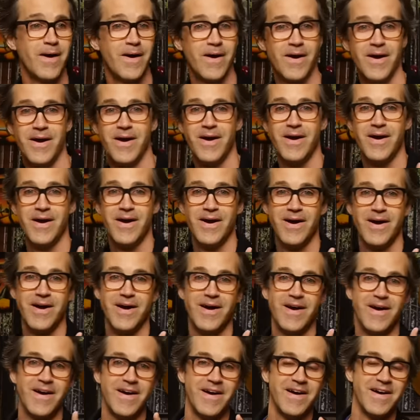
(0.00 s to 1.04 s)

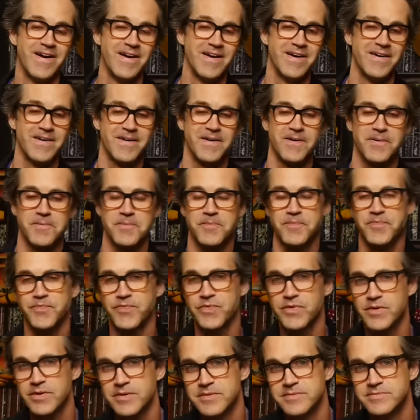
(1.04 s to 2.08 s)

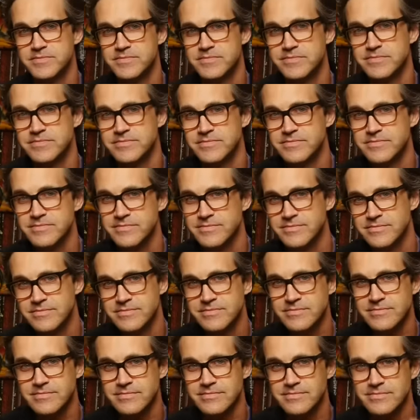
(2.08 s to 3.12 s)

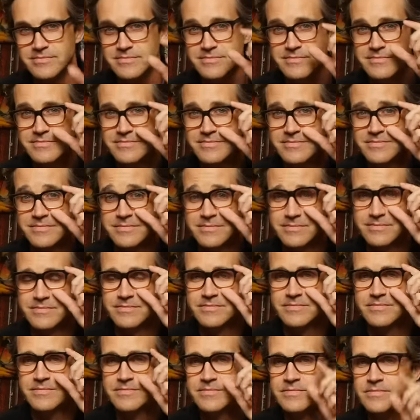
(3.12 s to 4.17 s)

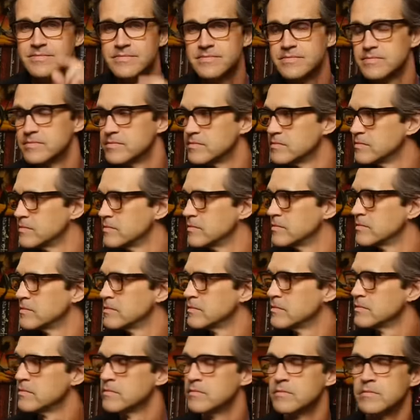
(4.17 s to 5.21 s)

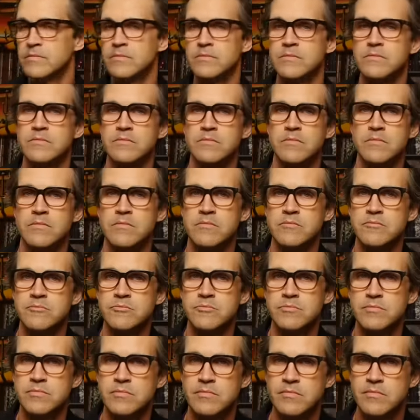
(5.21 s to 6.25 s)

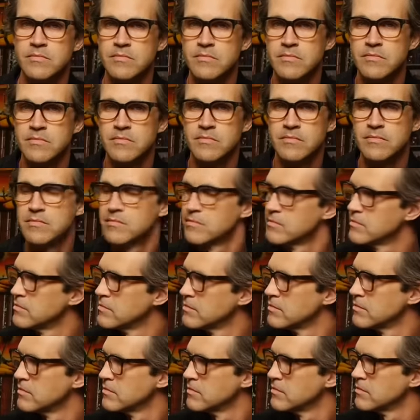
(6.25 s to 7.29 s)

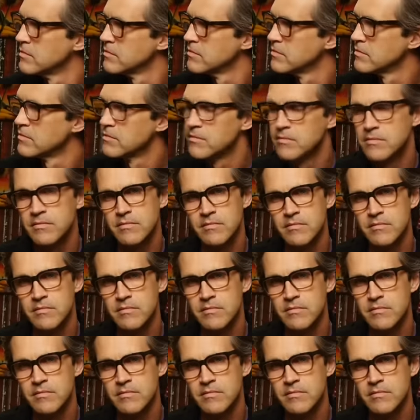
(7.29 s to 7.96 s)
[no speech]